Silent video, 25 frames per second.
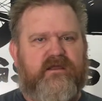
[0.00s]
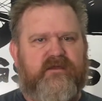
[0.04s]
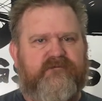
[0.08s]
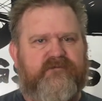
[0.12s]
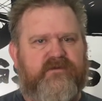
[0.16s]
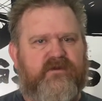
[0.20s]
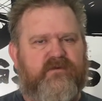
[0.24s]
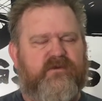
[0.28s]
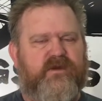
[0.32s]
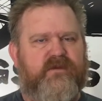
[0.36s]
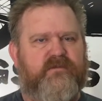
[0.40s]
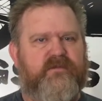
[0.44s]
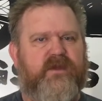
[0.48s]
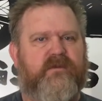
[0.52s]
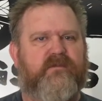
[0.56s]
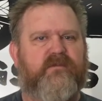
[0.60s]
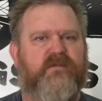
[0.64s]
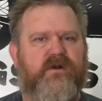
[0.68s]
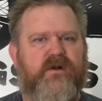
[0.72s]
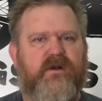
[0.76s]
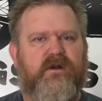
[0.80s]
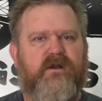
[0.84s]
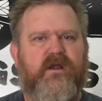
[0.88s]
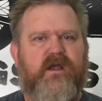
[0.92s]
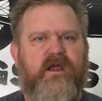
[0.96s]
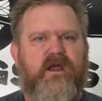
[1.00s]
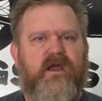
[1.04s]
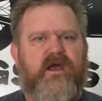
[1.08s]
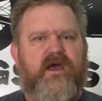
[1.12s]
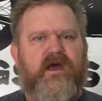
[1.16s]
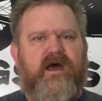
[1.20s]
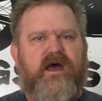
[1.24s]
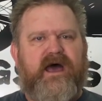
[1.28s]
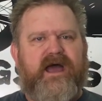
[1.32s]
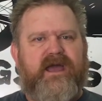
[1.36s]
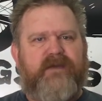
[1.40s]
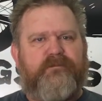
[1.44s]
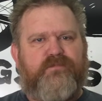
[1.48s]
If you remember,
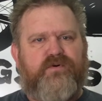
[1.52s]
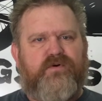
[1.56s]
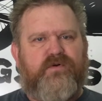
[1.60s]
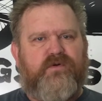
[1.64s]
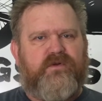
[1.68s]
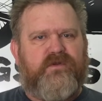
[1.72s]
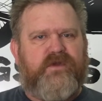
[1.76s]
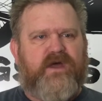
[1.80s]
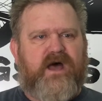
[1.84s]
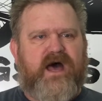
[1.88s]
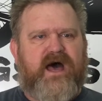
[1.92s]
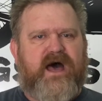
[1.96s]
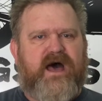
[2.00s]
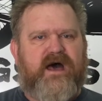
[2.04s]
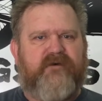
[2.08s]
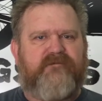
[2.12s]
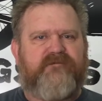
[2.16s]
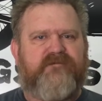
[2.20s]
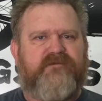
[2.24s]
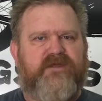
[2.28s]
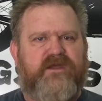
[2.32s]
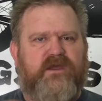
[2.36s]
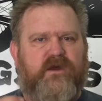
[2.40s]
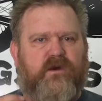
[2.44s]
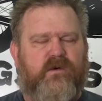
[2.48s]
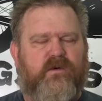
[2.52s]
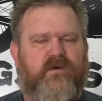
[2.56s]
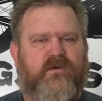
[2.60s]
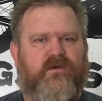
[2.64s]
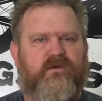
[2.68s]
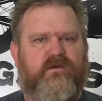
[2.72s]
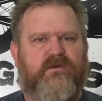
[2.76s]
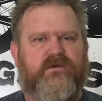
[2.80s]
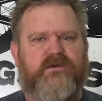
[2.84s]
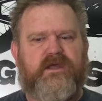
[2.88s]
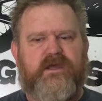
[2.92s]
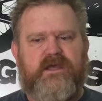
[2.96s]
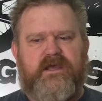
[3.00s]
I pulled off the
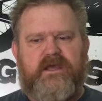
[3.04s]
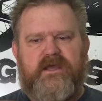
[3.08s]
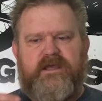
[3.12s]
old